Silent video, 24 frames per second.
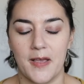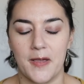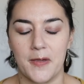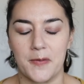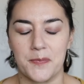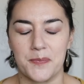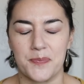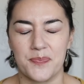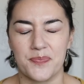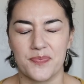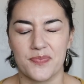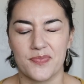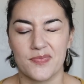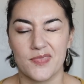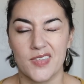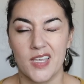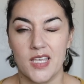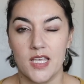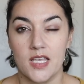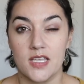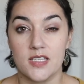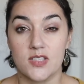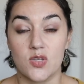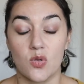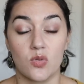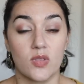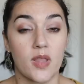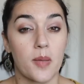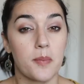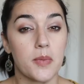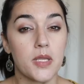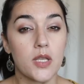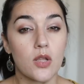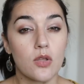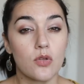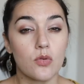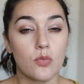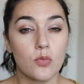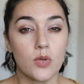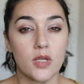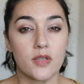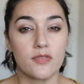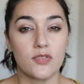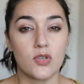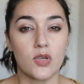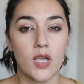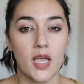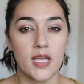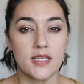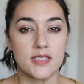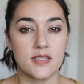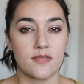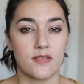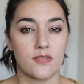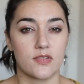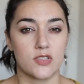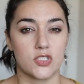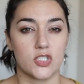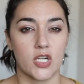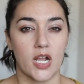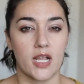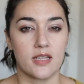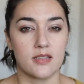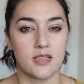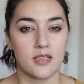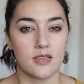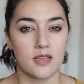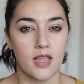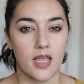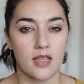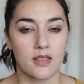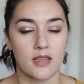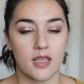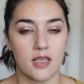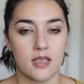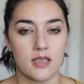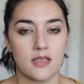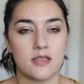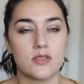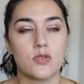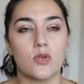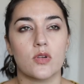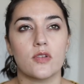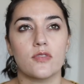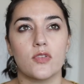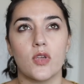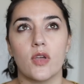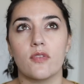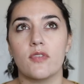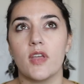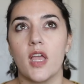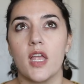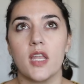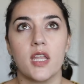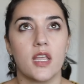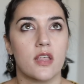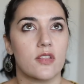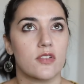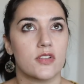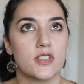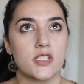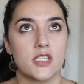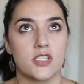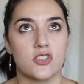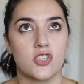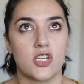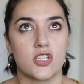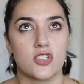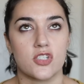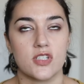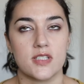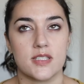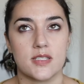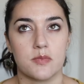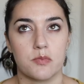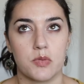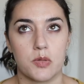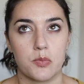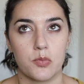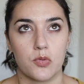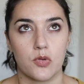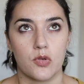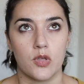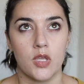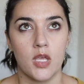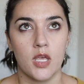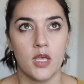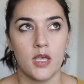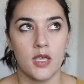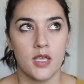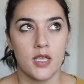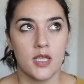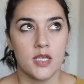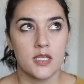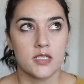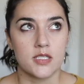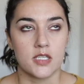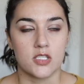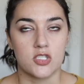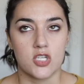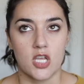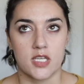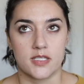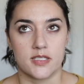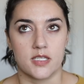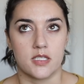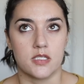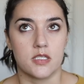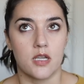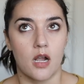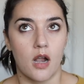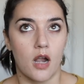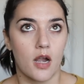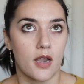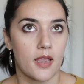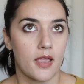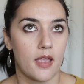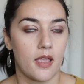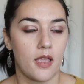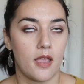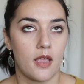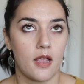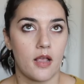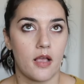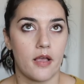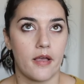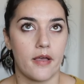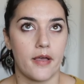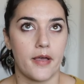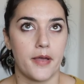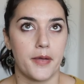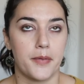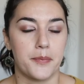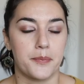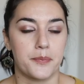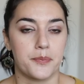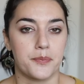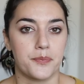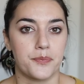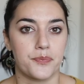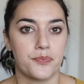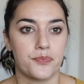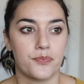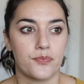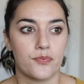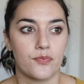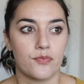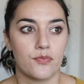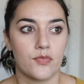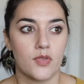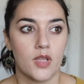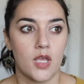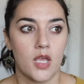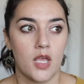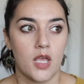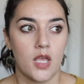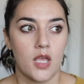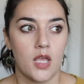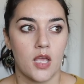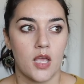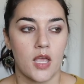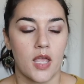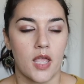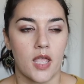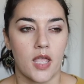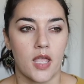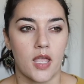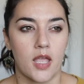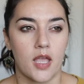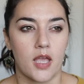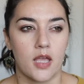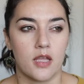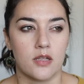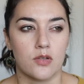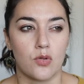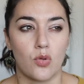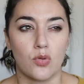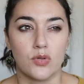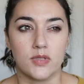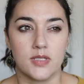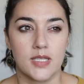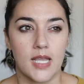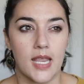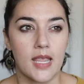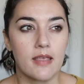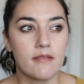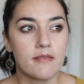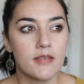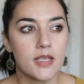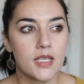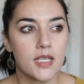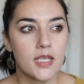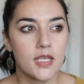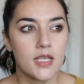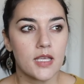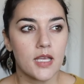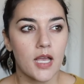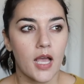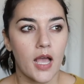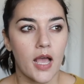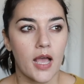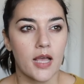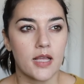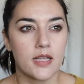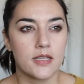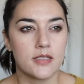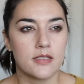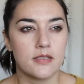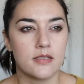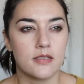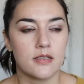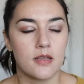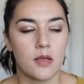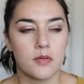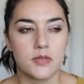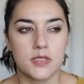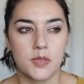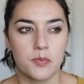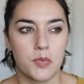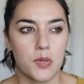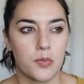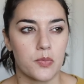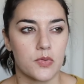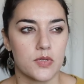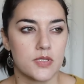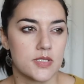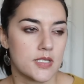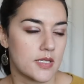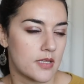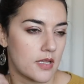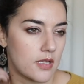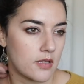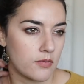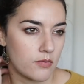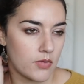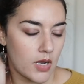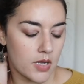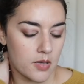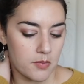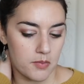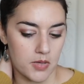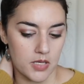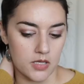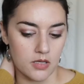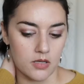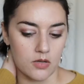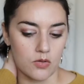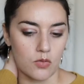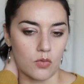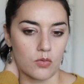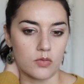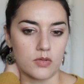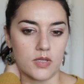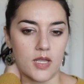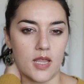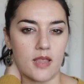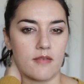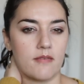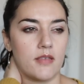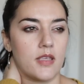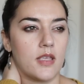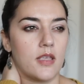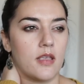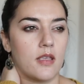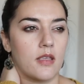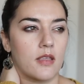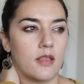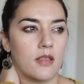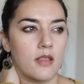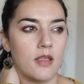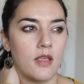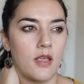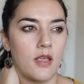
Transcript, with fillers: Um, so let me know if you guys have ever tried the Align leggings or if you have any other suggestions. Some people suggested Target um, and Old Navy had, uh, some people said, recommended Old Navy.